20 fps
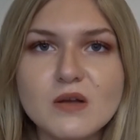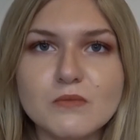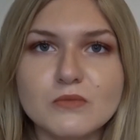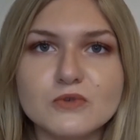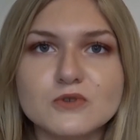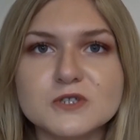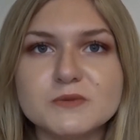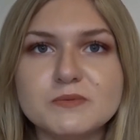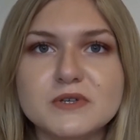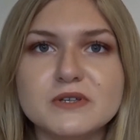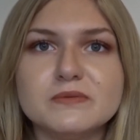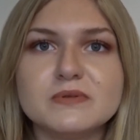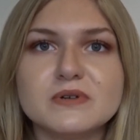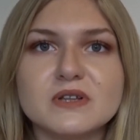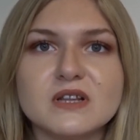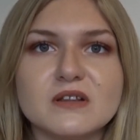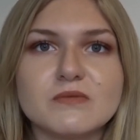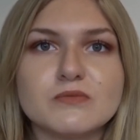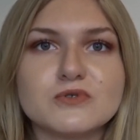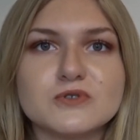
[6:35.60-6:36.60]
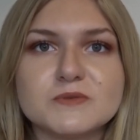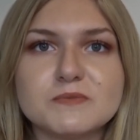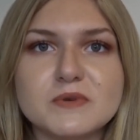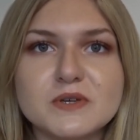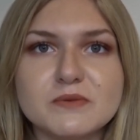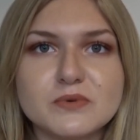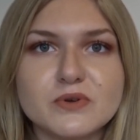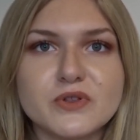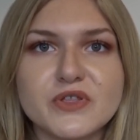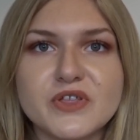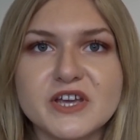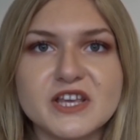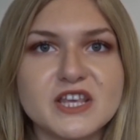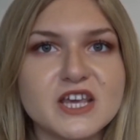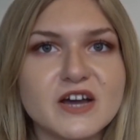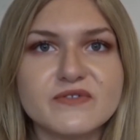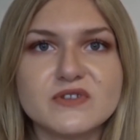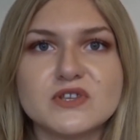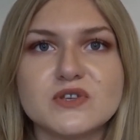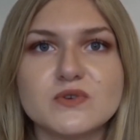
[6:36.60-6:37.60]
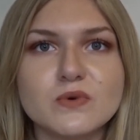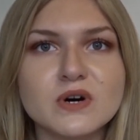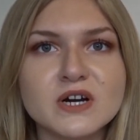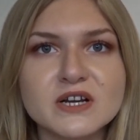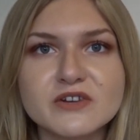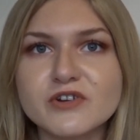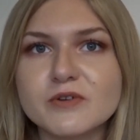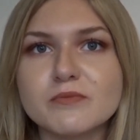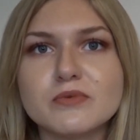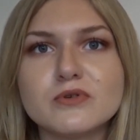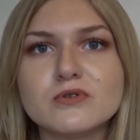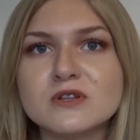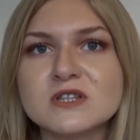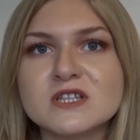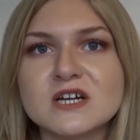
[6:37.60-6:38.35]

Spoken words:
Most people think you have to do wide grip pull